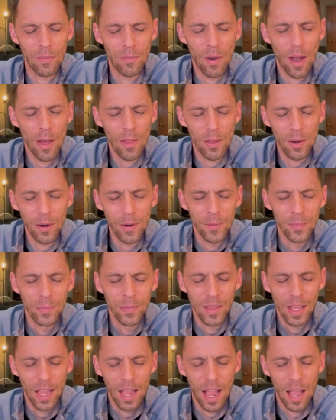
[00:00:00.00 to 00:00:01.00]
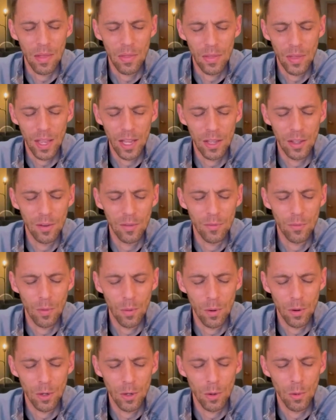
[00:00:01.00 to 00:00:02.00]
Father, I thank you
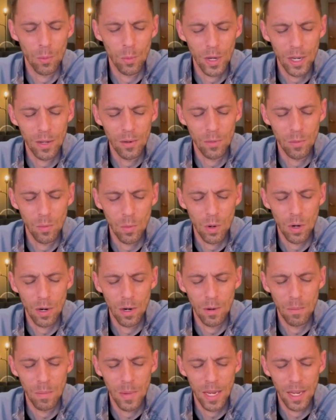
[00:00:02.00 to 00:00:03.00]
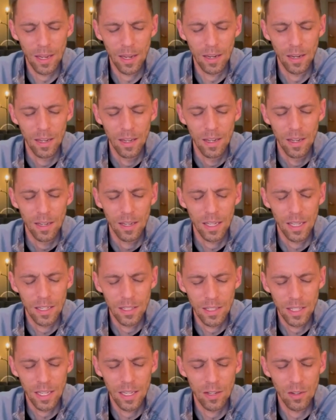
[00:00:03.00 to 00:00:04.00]
for your written word. May it
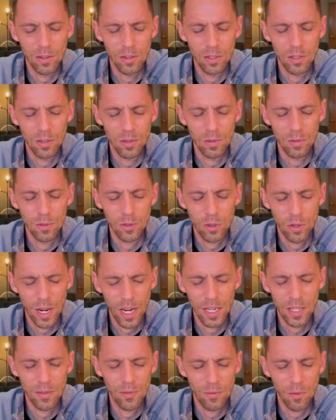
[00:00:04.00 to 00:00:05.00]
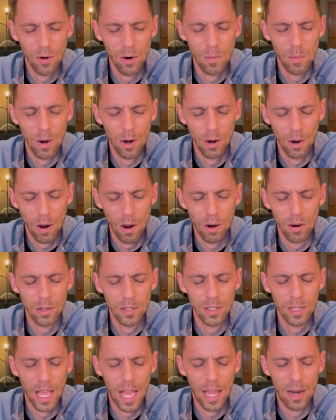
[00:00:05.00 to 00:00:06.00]
continue to transform our
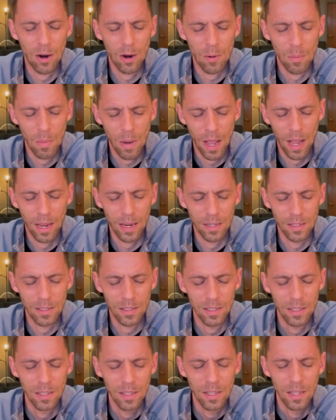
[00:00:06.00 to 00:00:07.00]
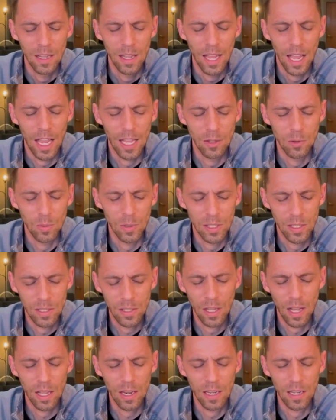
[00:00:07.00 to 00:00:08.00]
hearts and our minds as we
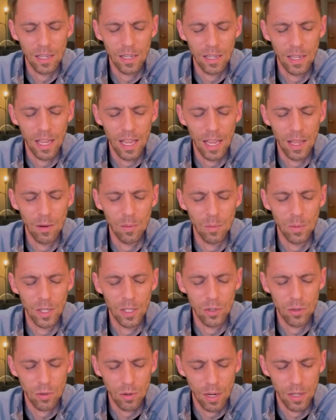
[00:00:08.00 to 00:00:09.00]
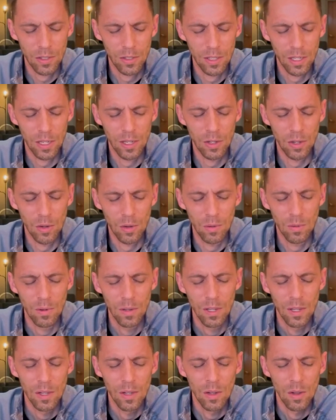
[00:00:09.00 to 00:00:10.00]
study and we trust in you.
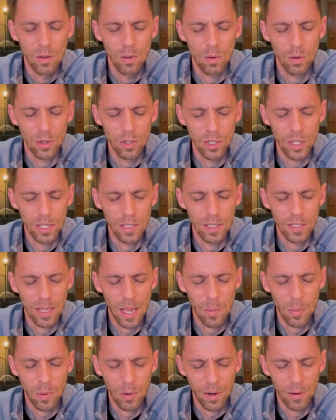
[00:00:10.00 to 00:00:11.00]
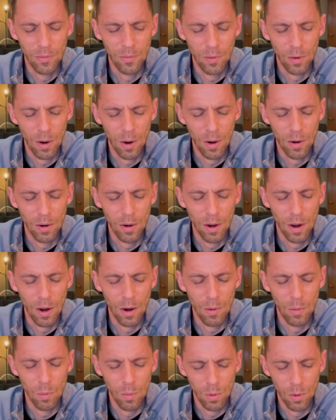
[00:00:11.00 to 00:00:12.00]
Lord Jesus, I pray for
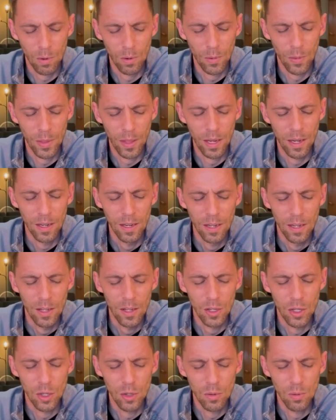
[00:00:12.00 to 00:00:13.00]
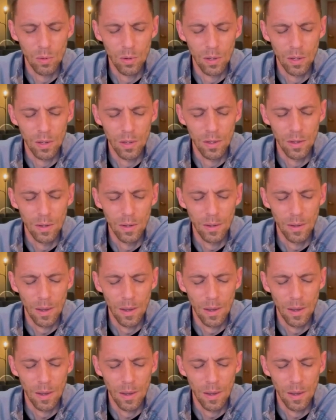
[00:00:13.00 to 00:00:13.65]
our world that you would